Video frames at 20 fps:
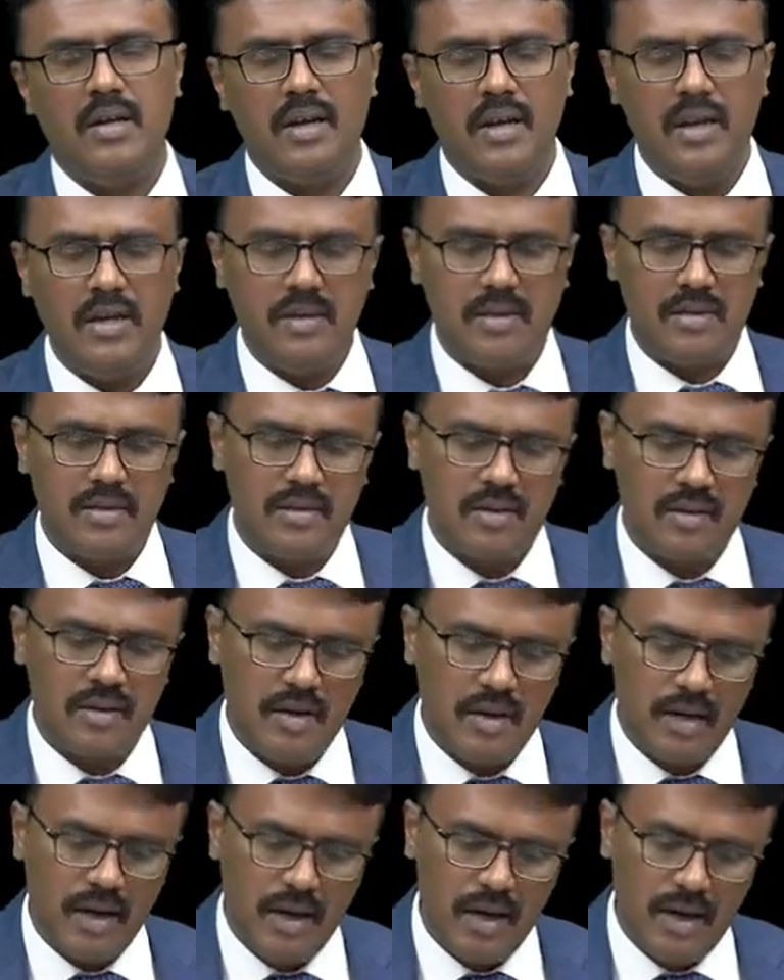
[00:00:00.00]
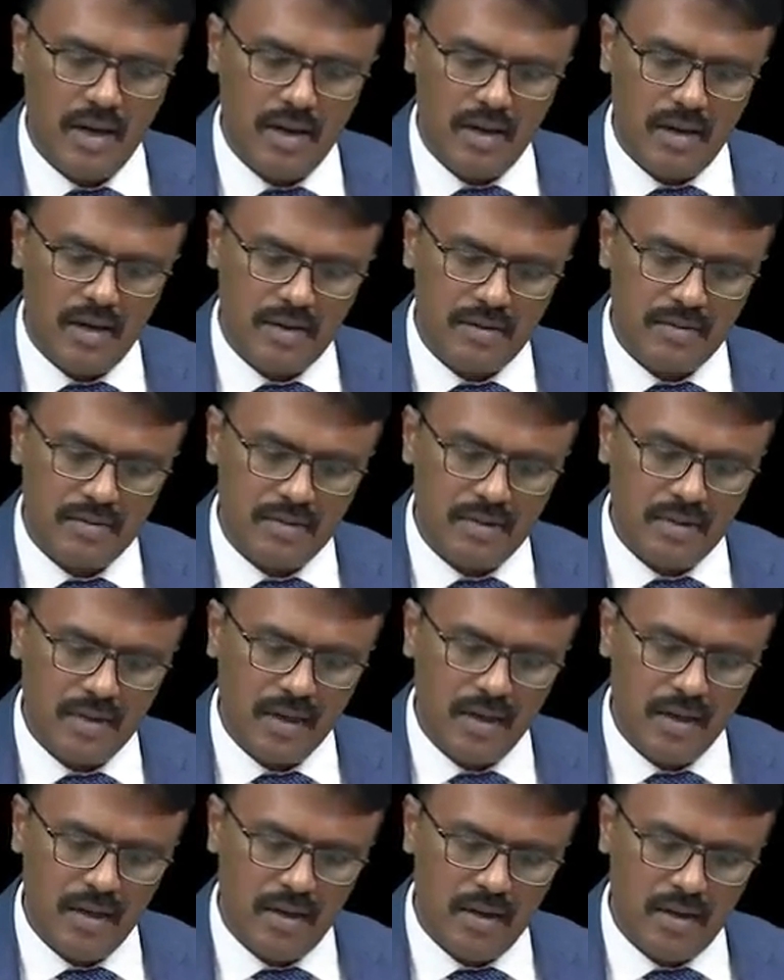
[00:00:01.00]
Right? And
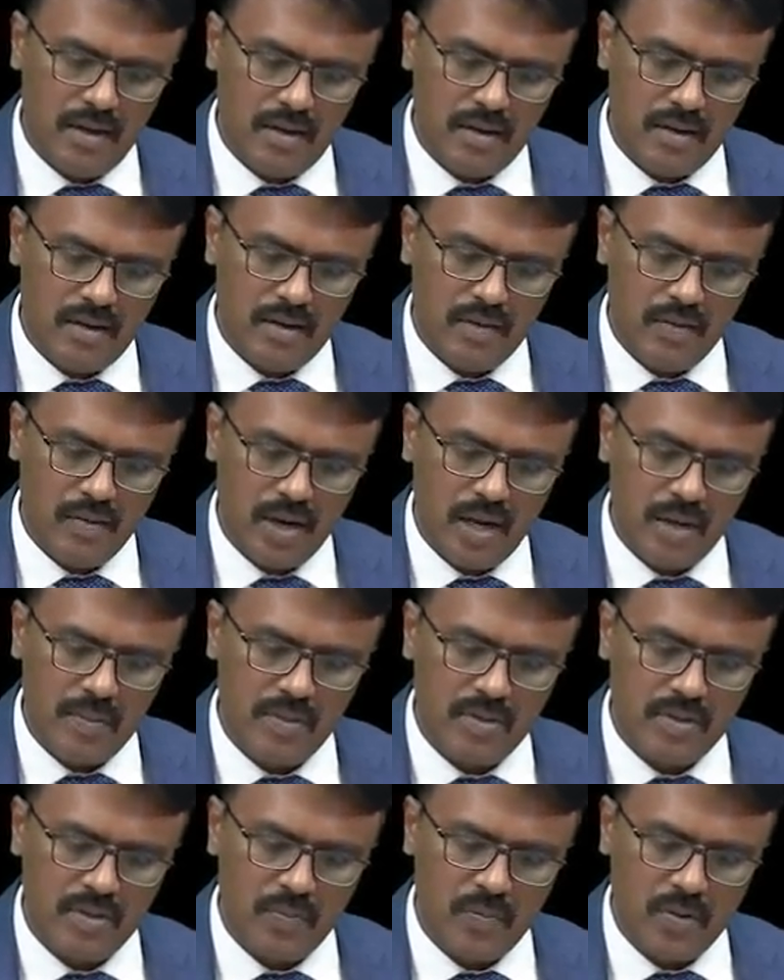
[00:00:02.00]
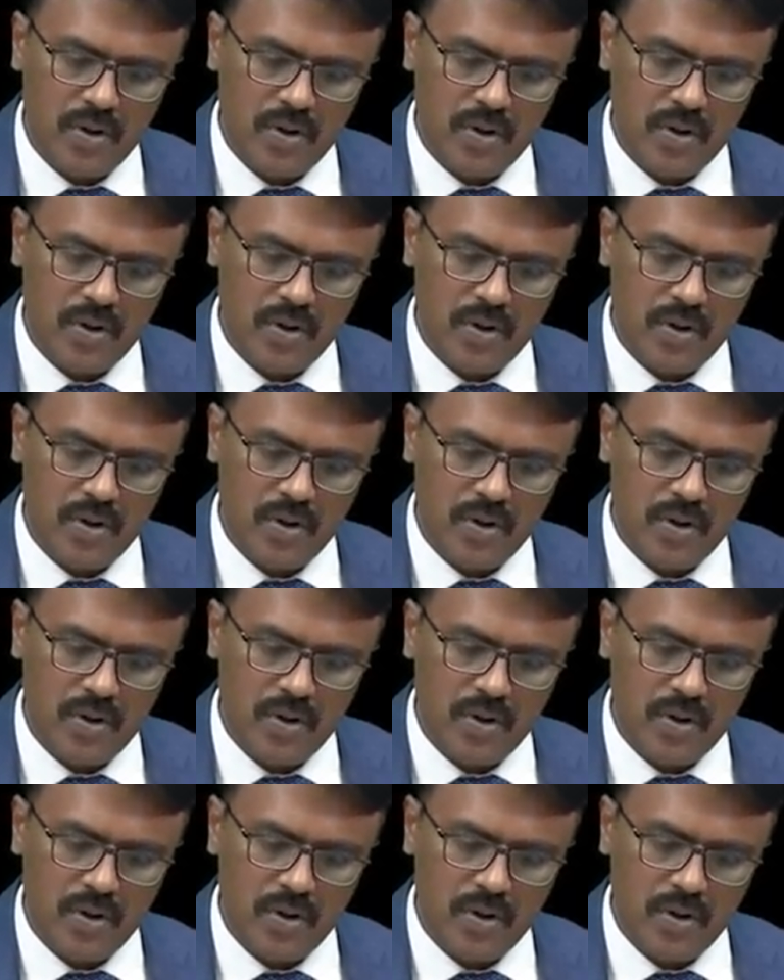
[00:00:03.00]
here what happens to the